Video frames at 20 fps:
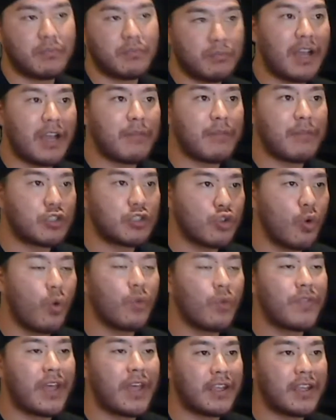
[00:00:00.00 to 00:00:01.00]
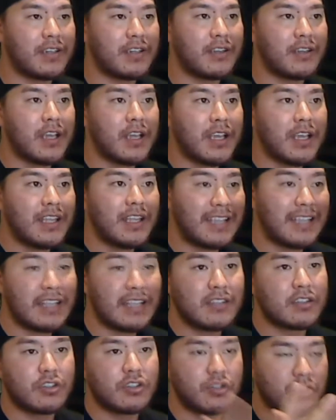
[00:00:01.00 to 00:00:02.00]
I've been told that in
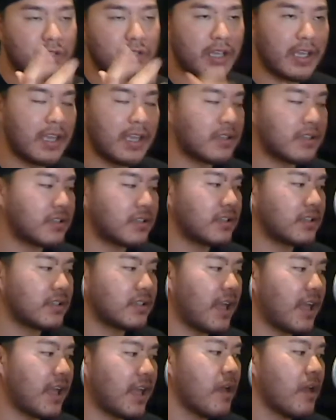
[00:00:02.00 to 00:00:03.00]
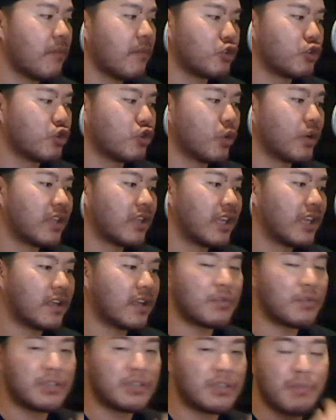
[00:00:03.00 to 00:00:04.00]
dentistry, I guess, is that majority of the
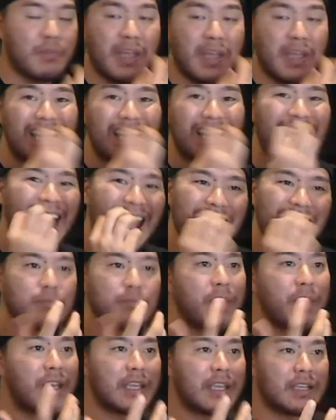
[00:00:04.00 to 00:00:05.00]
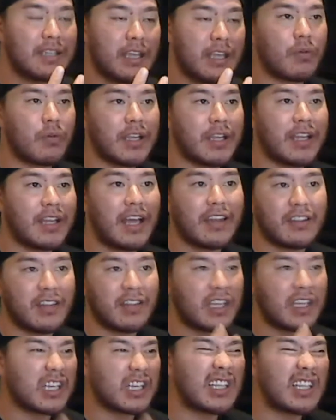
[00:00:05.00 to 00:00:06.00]
income is made in cosmetic dental, right? Not
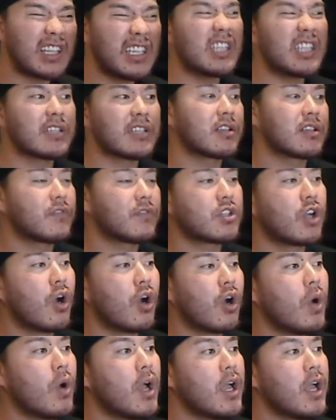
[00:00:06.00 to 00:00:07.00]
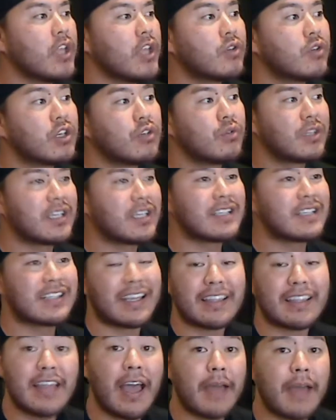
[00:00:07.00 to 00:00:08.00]
in like the cleaning stuff. So you can do
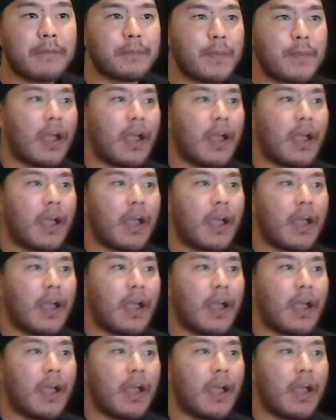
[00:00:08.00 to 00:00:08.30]
things like that.